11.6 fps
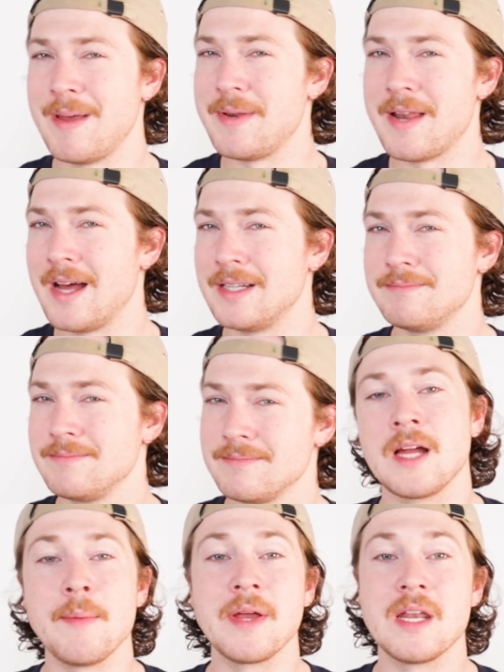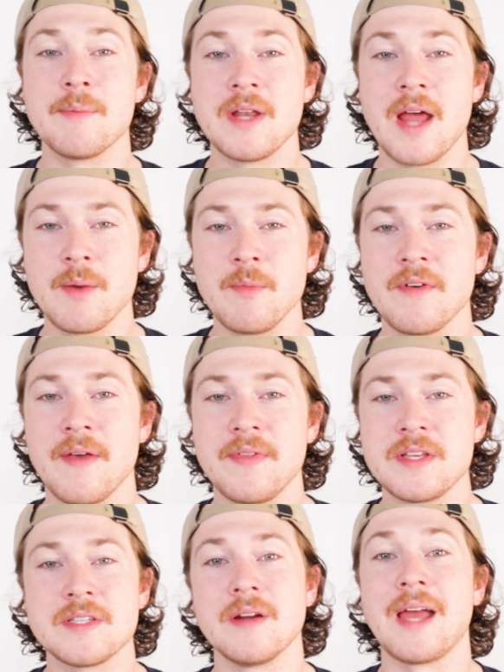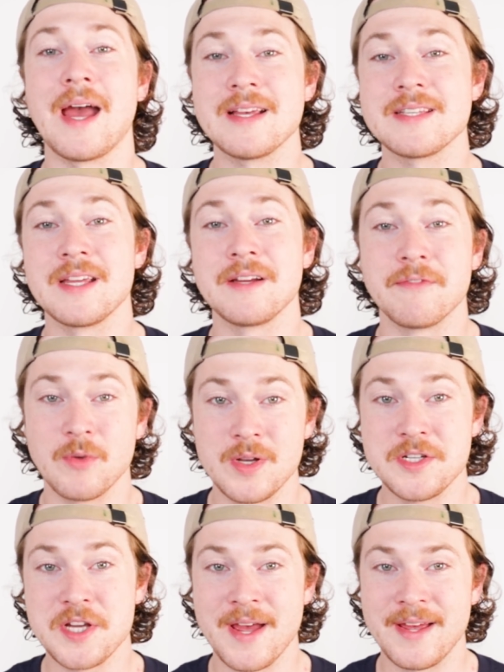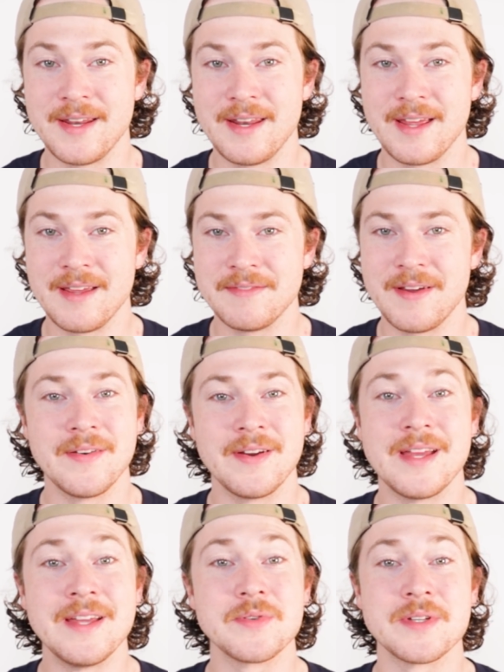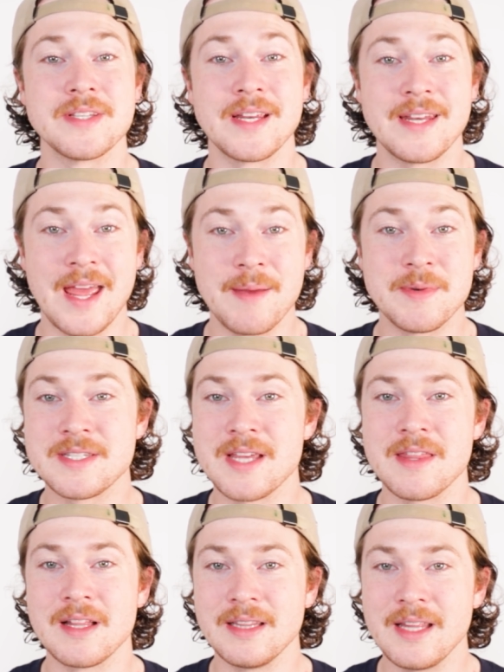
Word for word: maybe not. Coming in number 9, we've got the Sarcastic Fringehead. A very interesting name to say the